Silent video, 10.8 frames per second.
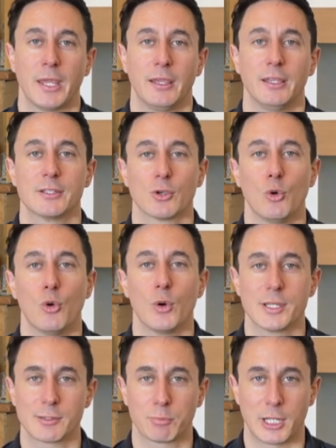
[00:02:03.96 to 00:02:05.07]
is
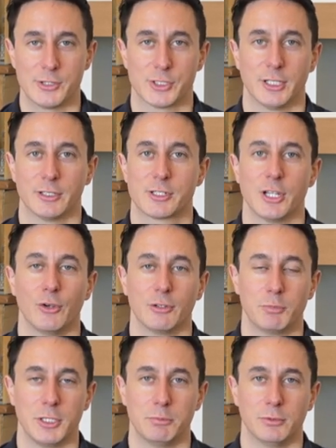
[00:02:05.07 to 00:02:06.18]
always a pleasure, showing
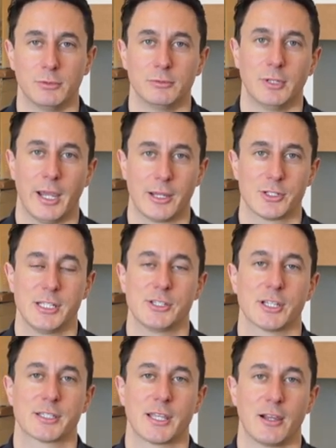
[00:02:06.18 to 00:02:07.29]
people actually
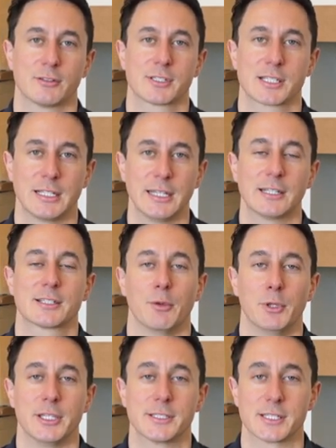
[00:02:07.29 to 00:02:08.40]
just how slick some of
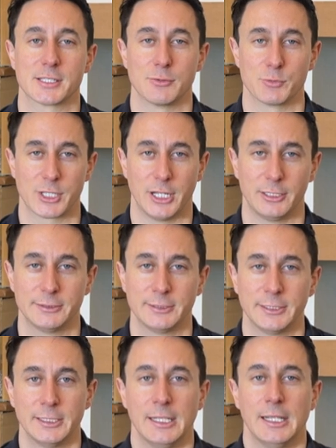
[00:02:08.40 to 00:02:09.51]
these systems are.
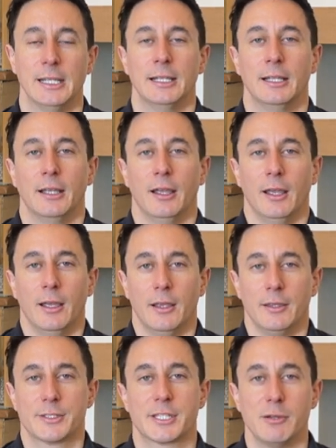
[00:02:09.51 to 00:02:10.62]

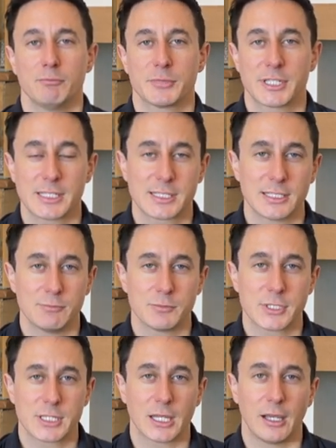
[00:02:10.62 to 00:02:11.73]
Some
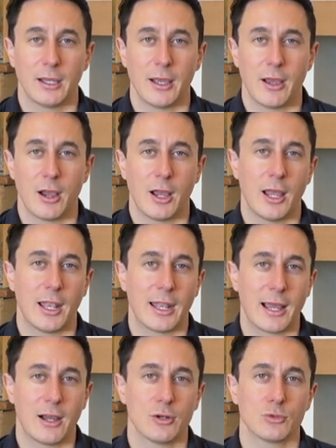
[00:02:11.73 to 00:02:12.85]
systems
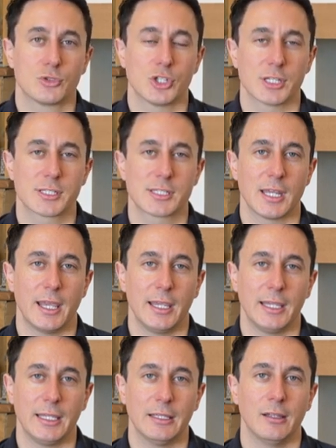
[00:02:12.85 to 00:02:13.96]
allow just a